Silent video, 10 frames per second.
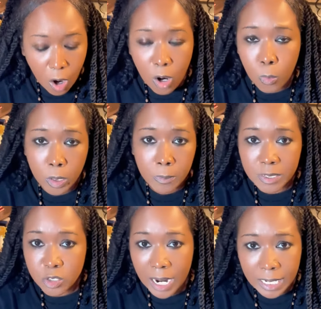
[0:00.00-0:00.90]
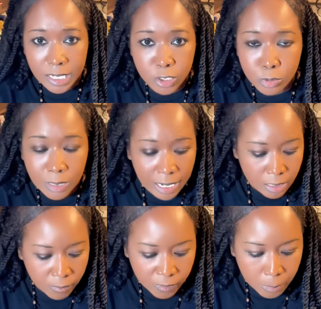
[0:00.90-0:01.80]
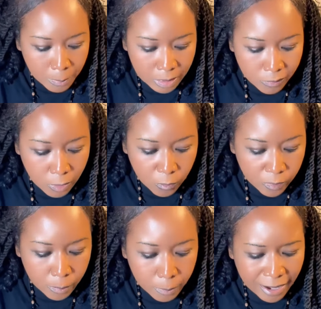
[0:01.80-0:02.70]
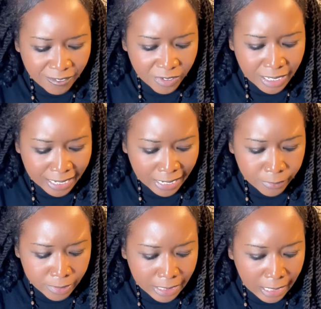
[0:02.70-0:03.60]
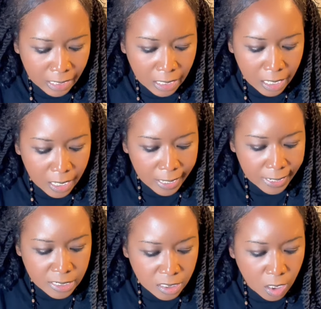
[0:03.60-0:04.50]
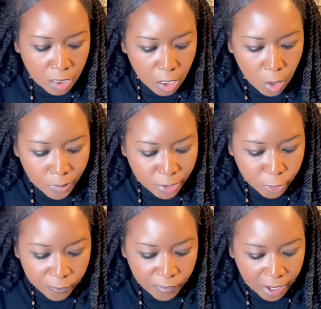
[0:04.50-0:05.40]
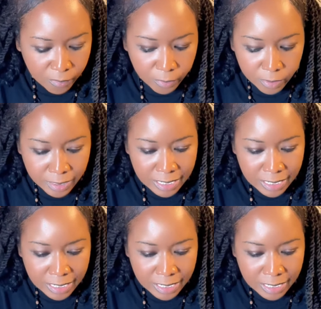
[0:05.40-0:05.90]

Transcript: or will be trying to get you locked up for the month of November, but I feel like everything is going to go in your favor.